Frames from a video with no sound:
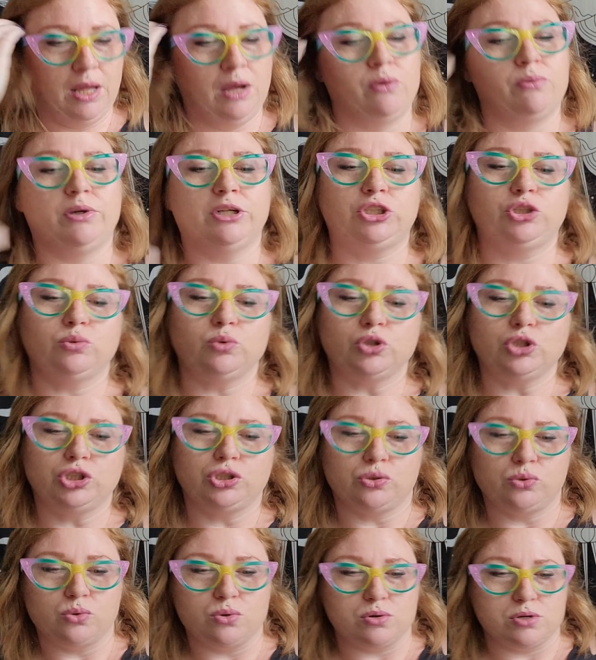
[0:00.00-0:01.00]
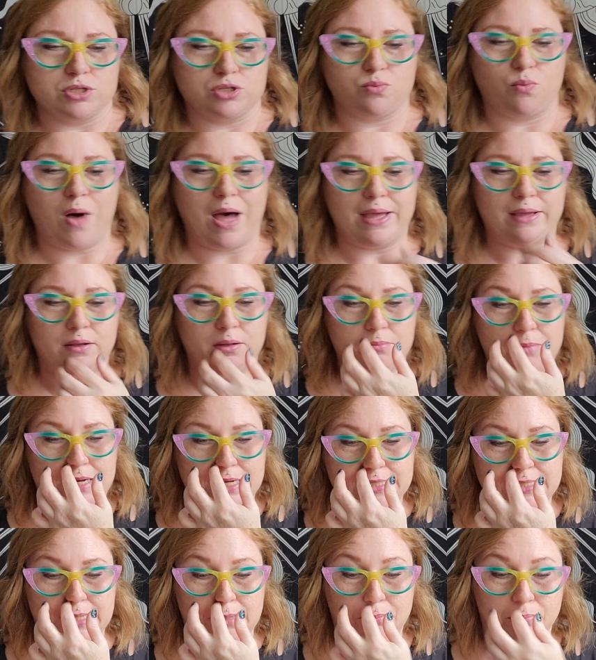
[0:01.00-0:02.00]
Ritual Tools Wild
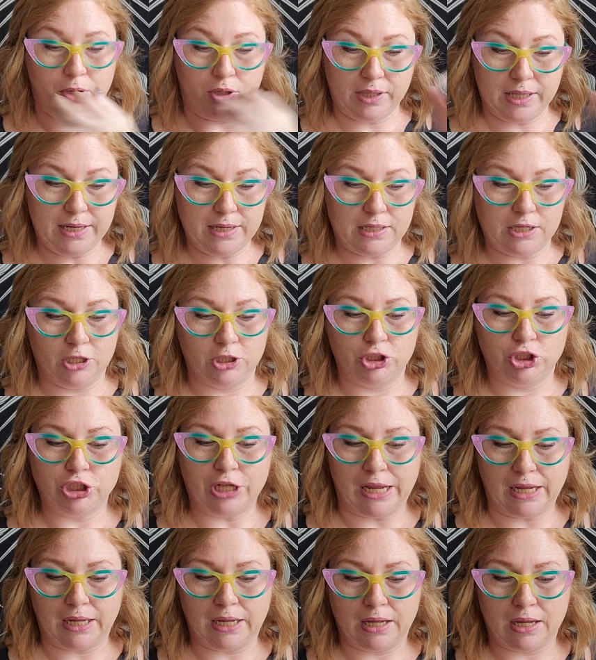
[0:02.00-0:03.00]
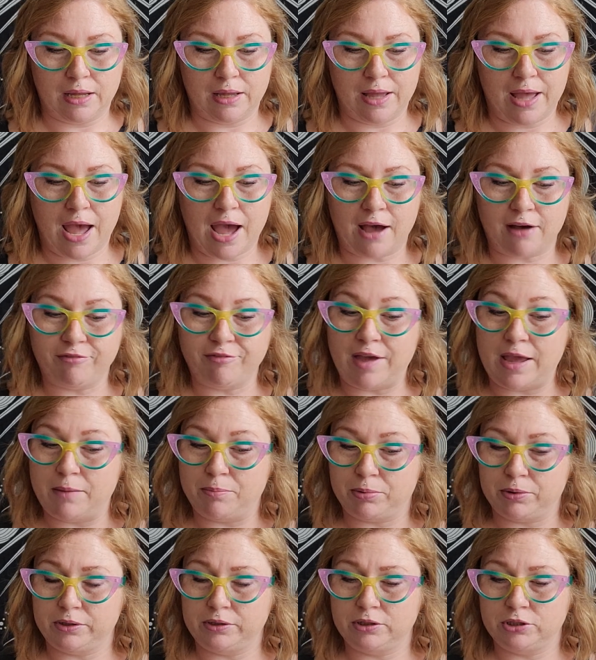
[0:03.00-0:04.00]
Medicine Booklet, check. Half
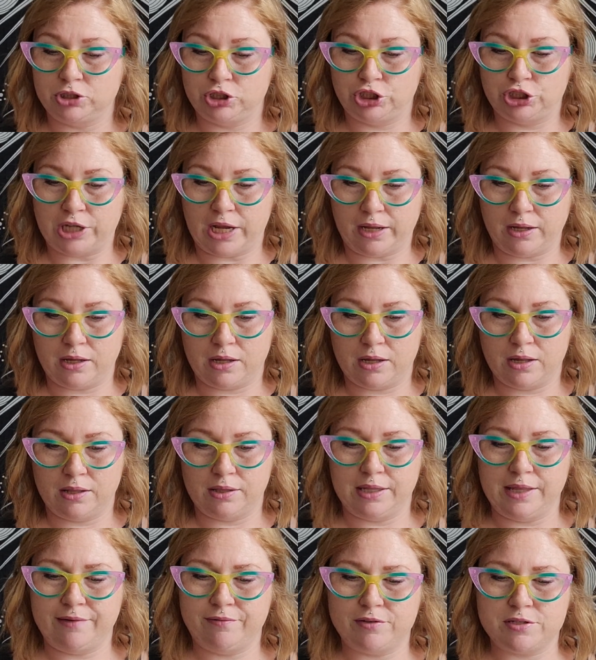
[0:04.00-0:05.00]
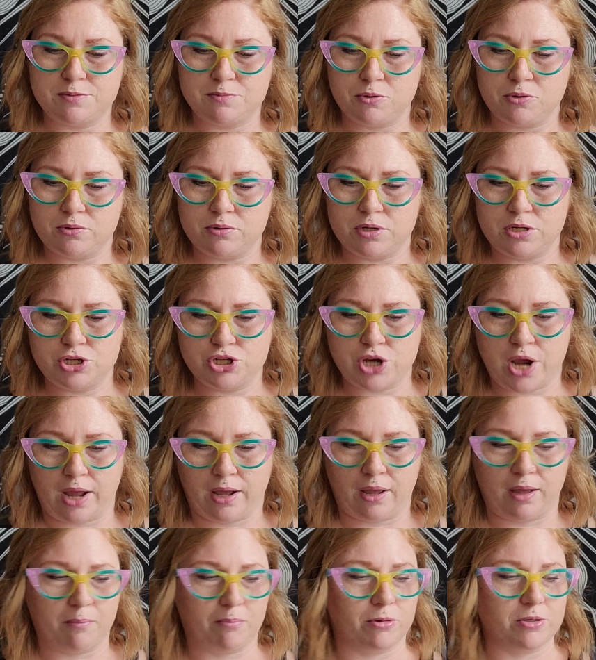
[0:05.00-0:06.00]
Apron, check. Leaf Spoon,
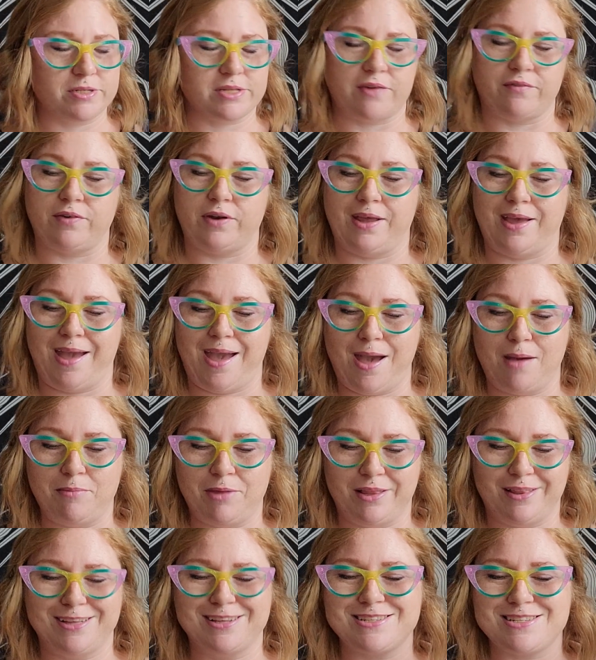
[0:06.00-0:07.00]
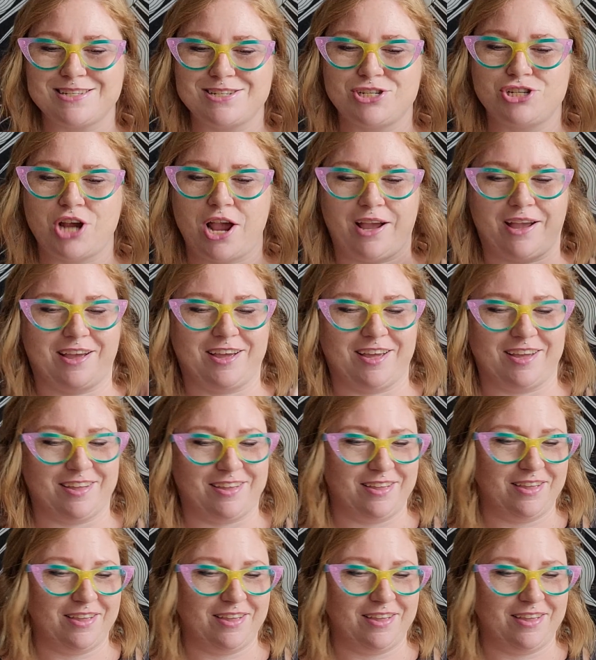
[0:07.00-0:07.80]
check. Persephone Amulet, check.